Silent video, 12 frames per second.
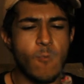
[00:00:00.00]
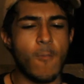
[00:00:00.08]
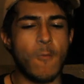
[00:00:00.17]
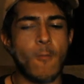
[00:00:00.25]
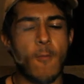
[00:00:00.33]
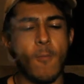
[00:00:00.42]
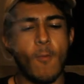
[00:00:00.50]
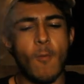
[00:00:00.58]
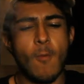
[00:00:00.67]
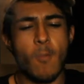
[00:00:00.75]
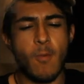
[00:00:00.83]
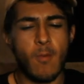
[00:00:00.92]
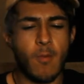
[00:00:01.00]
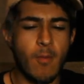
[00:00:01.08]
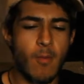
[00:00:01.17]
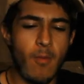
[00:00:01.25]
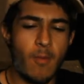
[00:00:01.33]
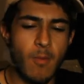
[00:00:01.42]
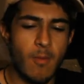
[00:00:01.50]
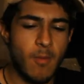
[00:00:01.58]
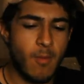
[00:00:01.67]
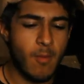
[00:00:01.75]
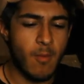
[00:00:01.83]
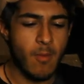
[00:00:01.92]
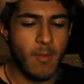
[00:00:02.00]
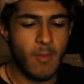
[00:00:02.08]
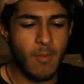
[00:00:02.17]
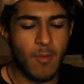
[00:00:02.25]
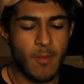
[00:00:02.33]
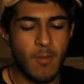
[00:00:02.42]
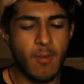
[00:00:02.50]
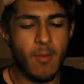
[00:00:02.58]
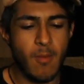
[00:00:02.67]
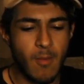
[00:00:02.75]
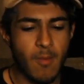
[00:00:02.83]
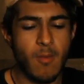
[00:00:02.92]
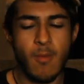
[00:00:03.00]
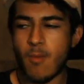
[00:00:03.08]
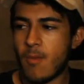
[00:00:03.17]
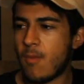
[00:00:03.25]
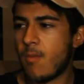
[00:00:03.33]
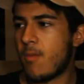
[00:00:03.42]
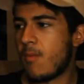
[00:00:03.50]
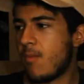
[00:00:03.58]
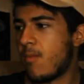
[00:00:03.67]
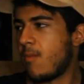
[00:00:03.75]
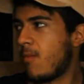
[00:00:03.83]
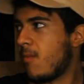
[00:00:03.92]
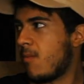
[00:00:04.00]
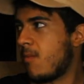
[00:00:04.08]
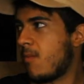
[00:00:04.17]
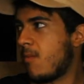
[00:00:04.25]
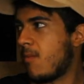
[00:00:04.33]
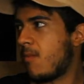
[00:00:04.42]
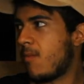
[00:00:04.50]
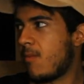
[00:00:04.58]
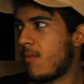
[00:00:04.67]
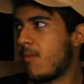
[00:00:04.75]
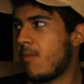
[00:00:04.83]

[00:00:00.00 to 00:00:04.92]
(silent)